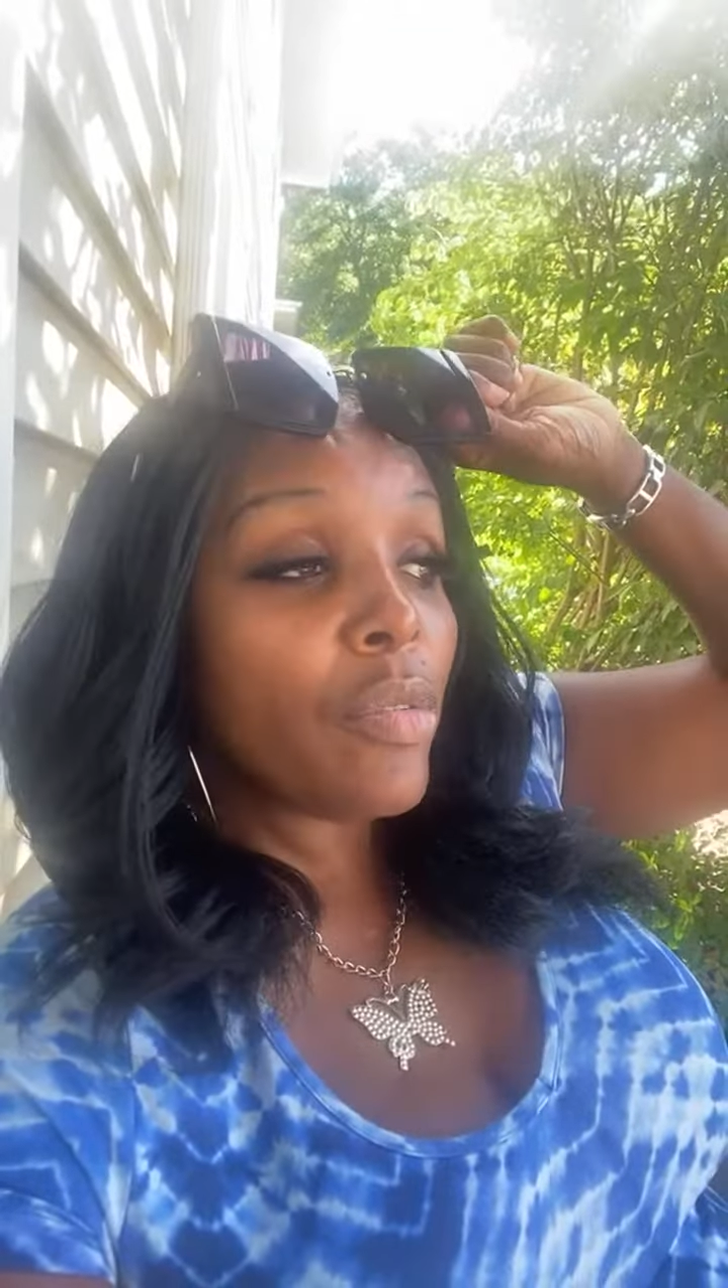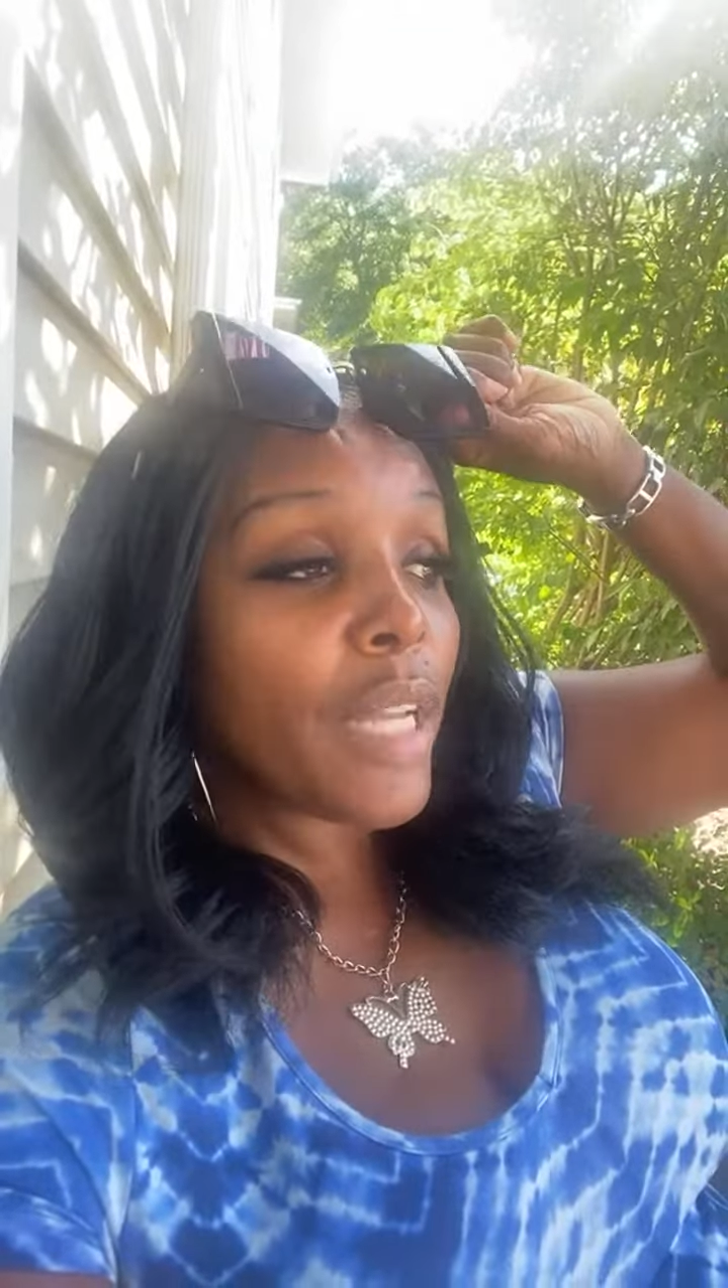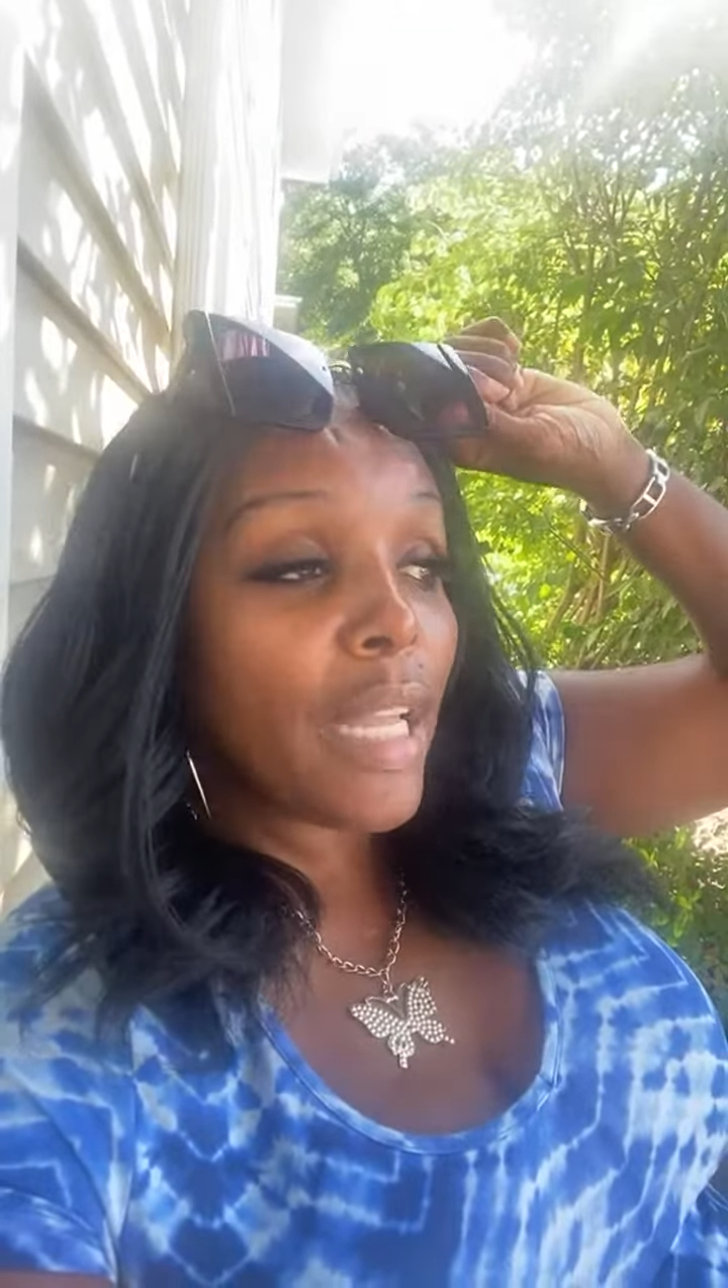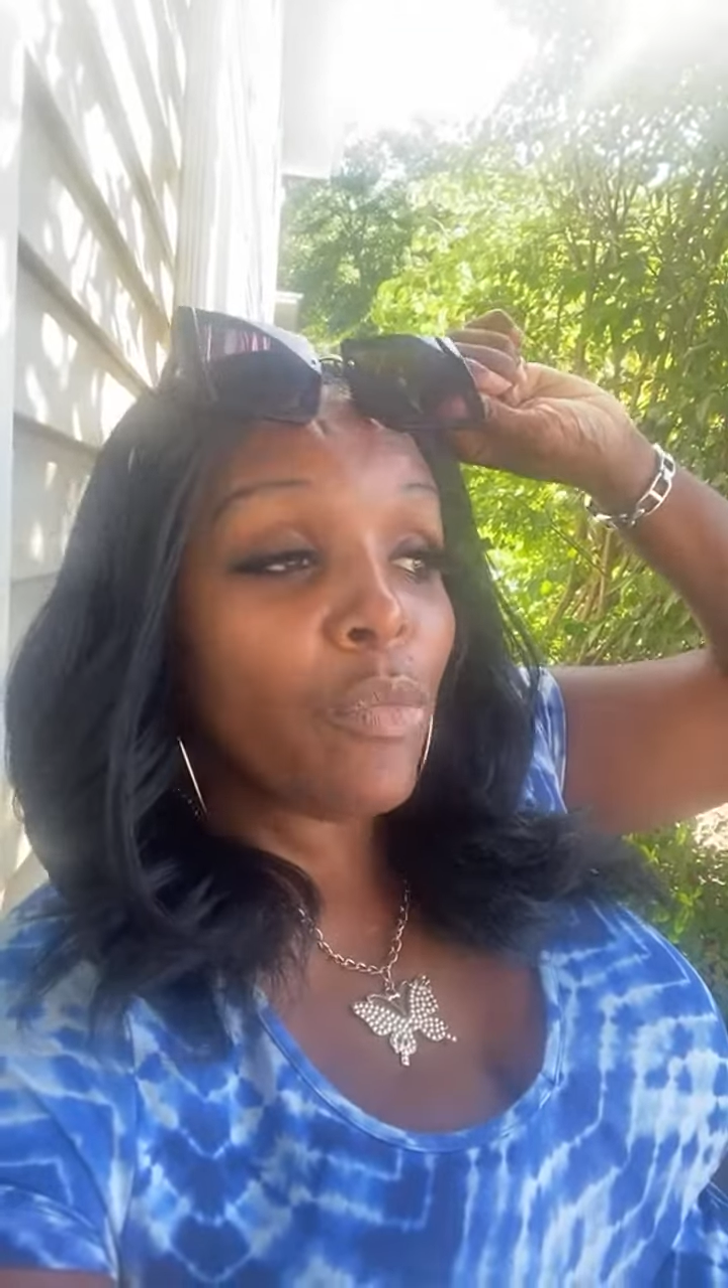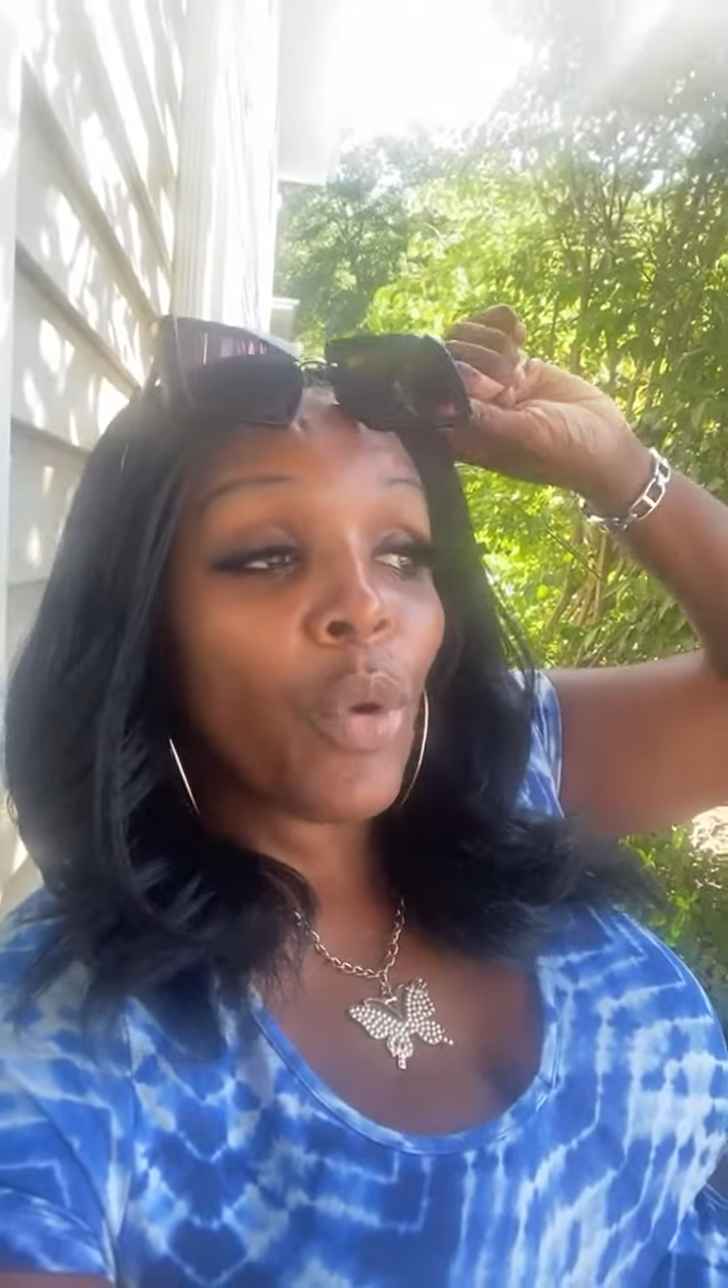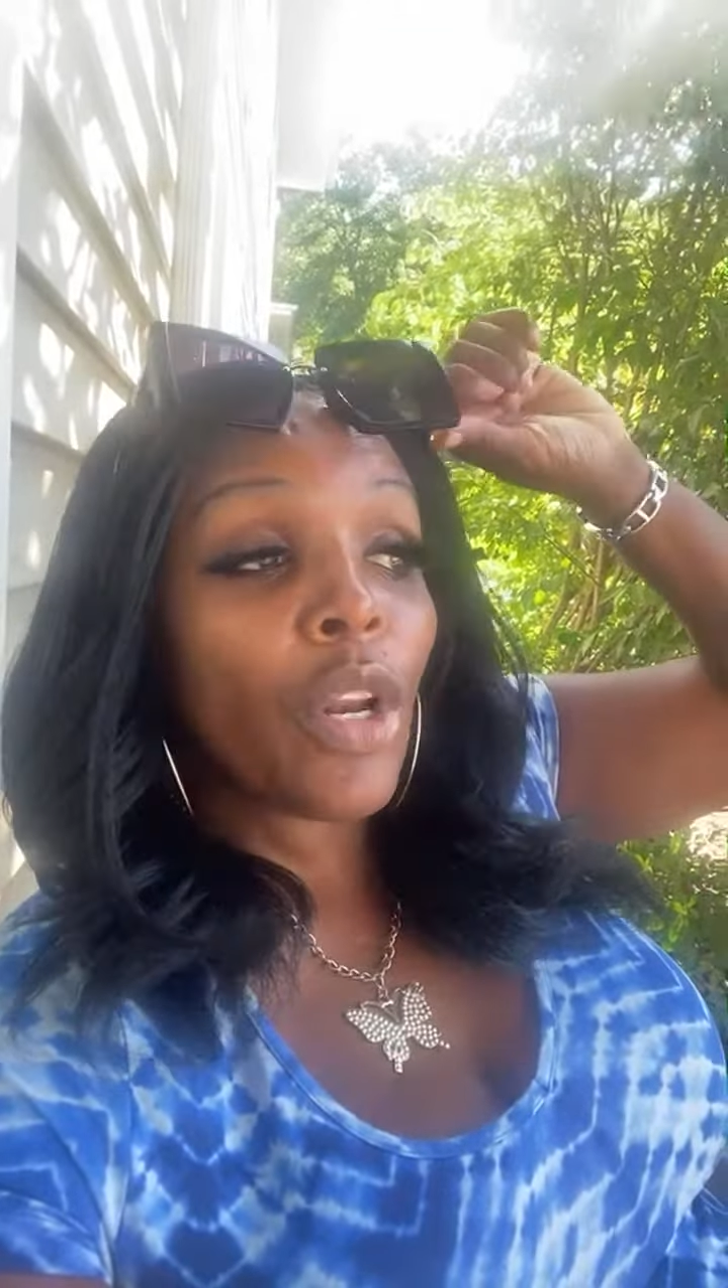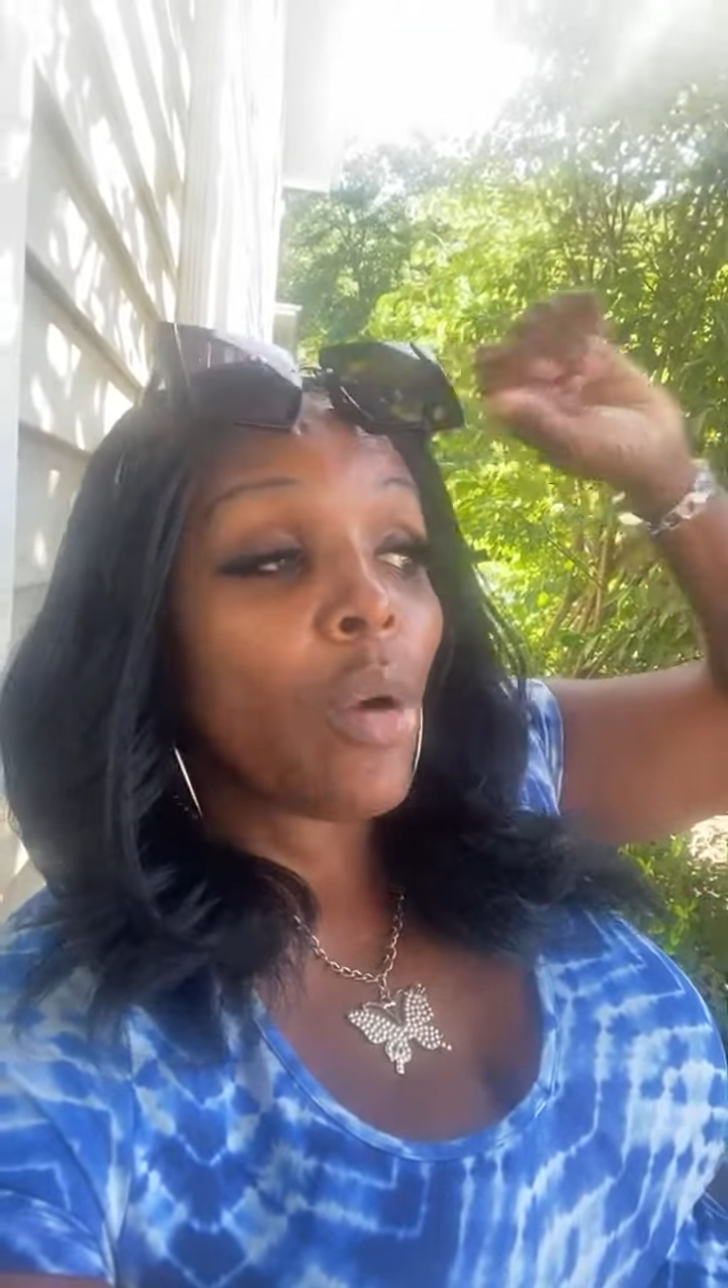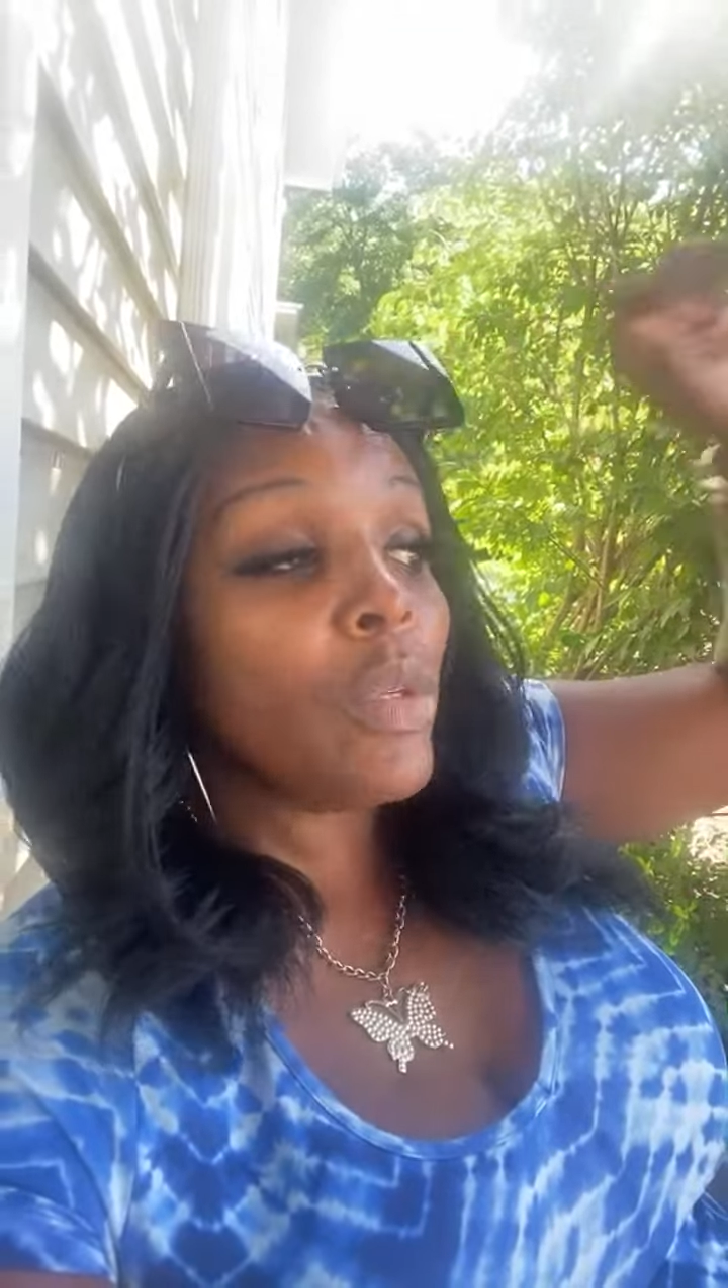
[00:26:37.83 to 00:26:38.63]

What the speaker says: They went on